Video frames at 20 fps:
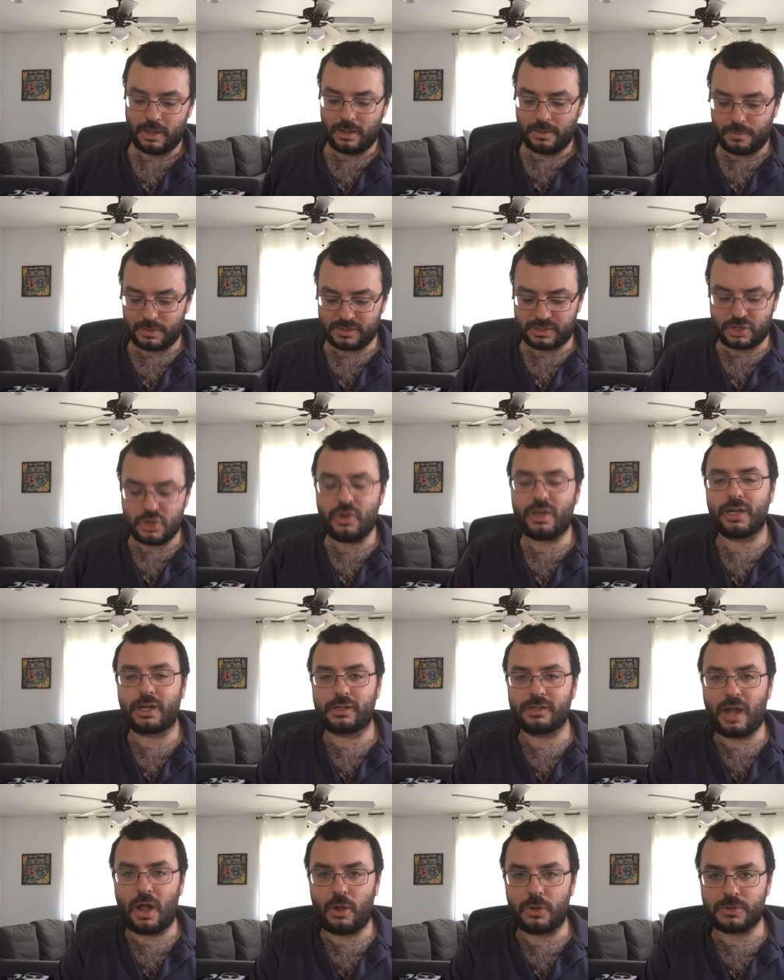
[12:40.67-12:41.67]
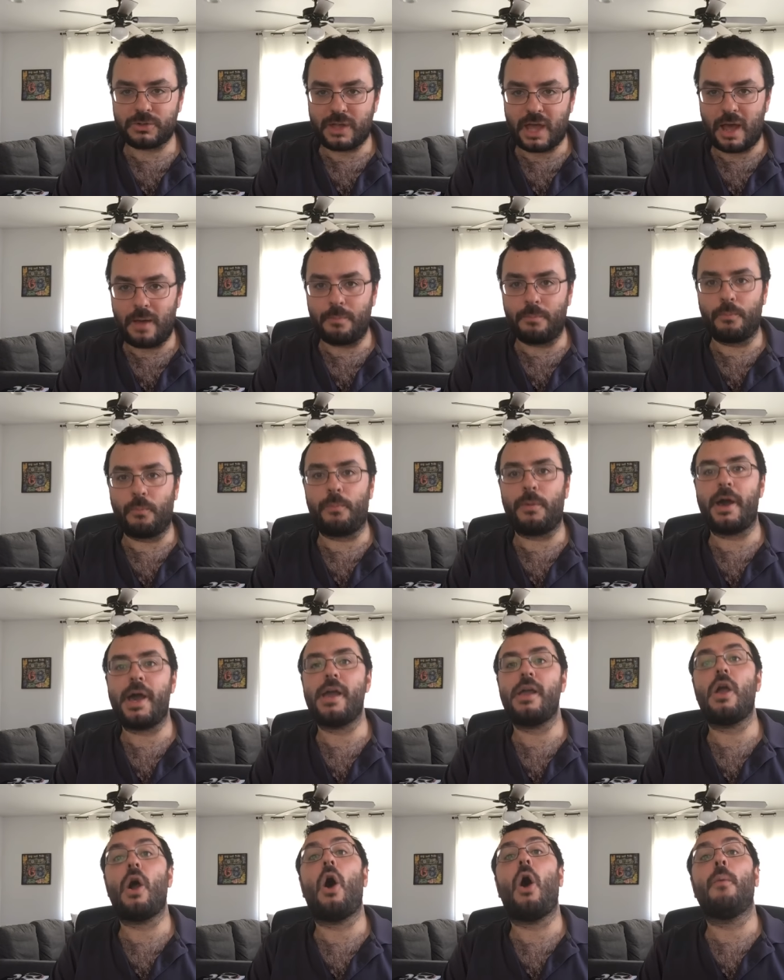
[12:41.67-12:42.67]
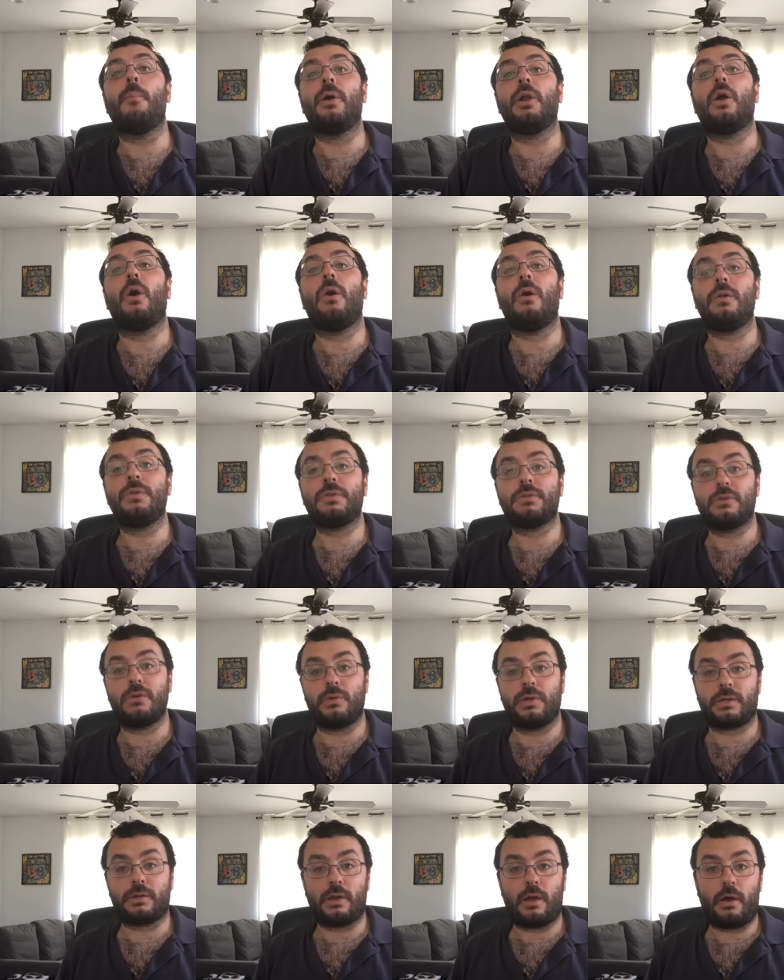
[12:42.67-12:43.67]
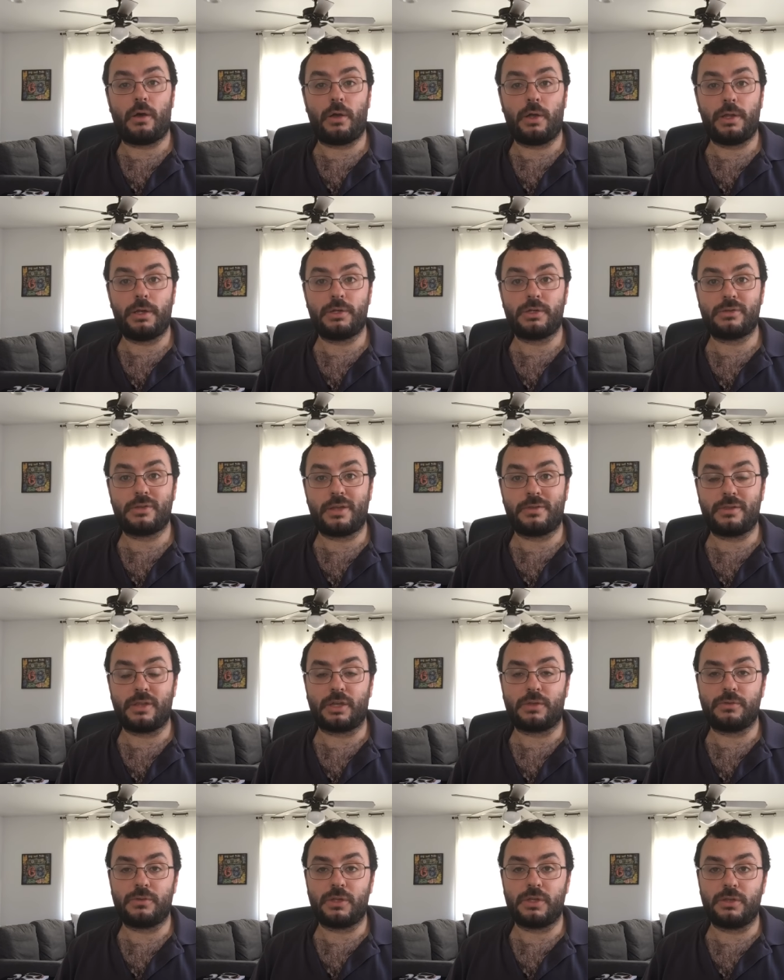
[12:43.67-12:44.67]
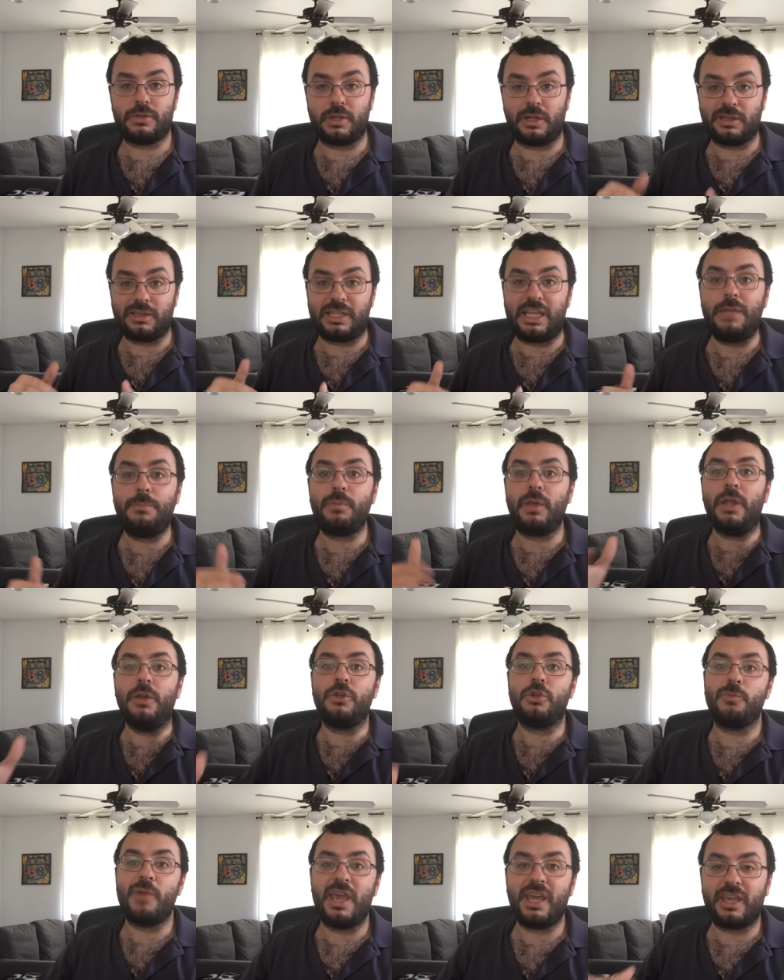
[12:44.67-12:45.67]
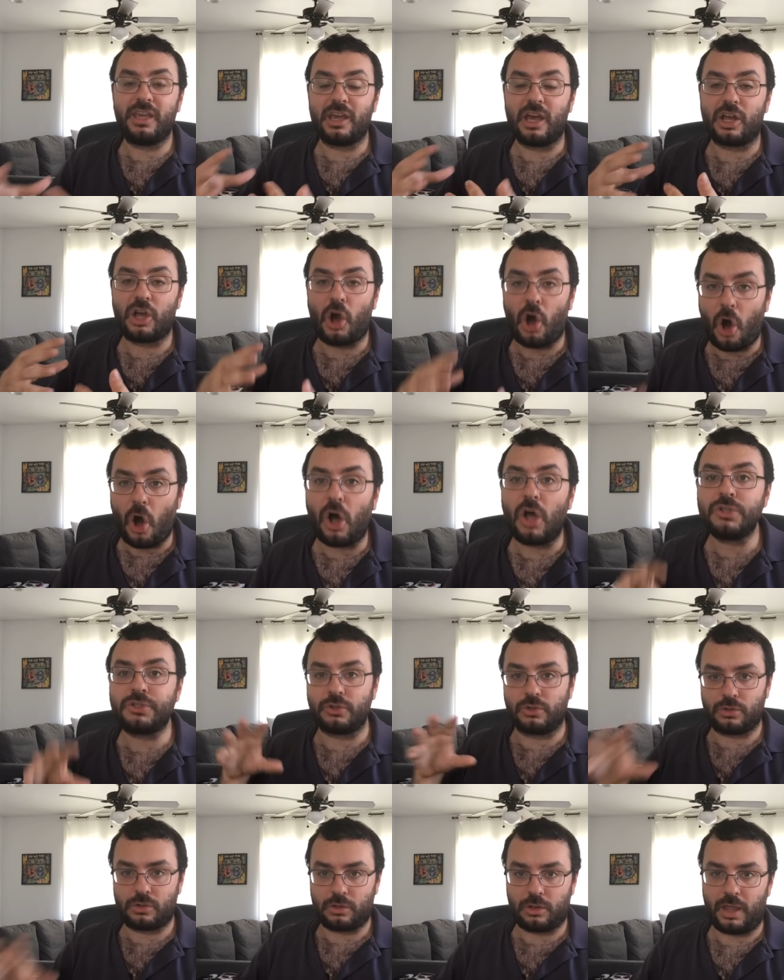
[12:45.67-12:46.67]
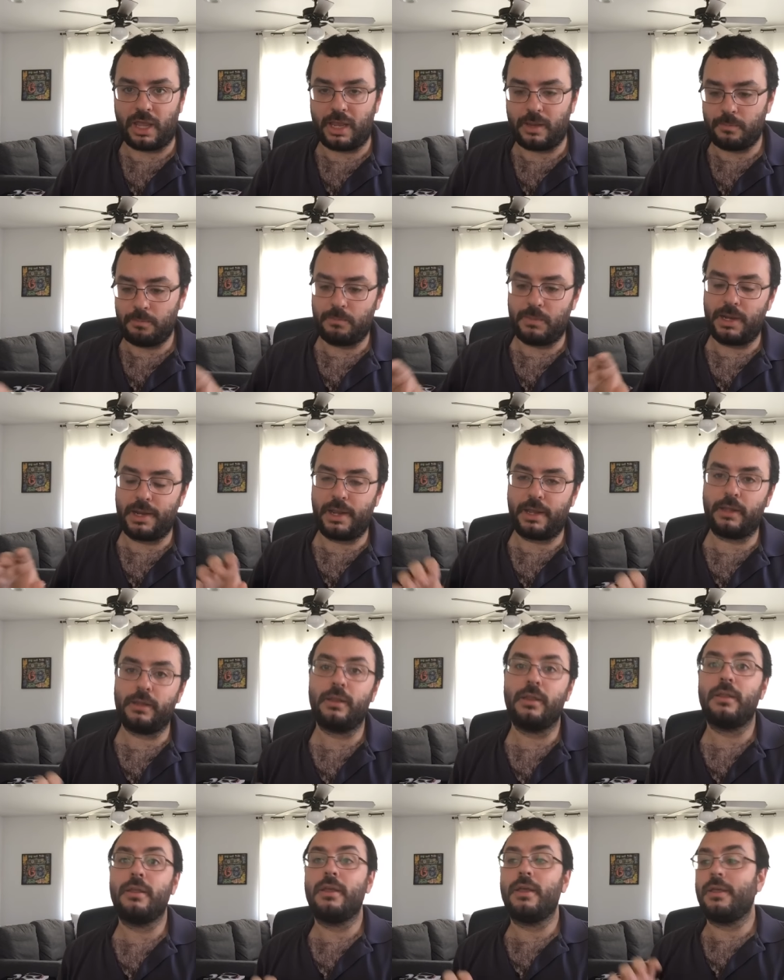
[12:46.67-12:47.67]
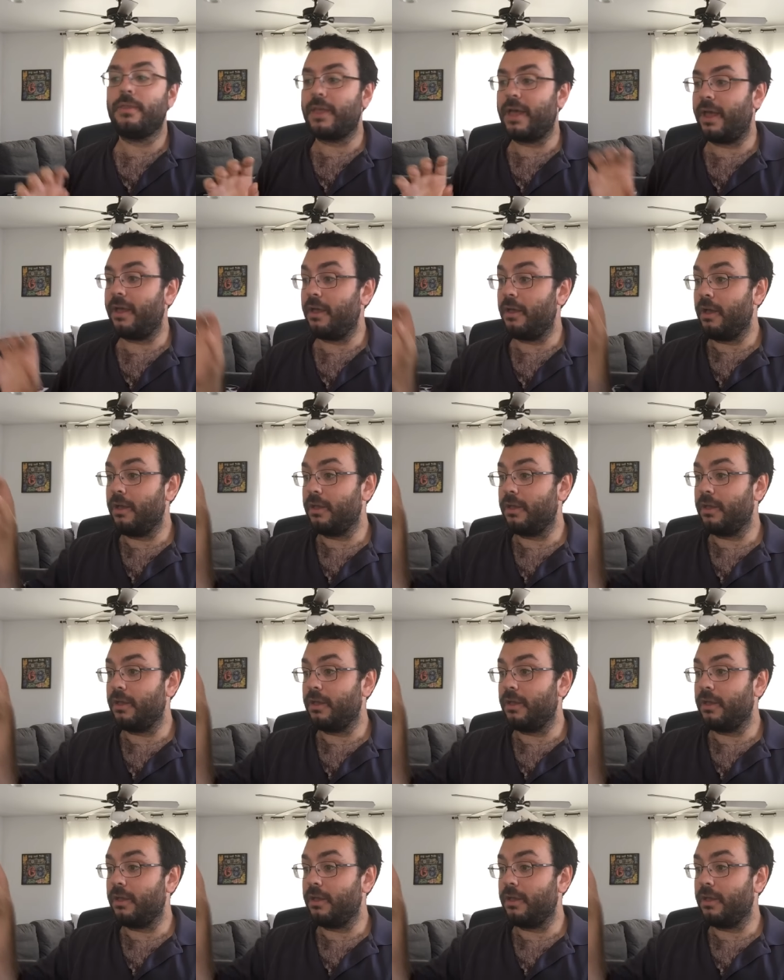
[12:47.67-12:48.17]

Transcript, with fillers: And so you can acknowledge that, but but also acknowledge that the, the, the leap into making a causal claim, meaning that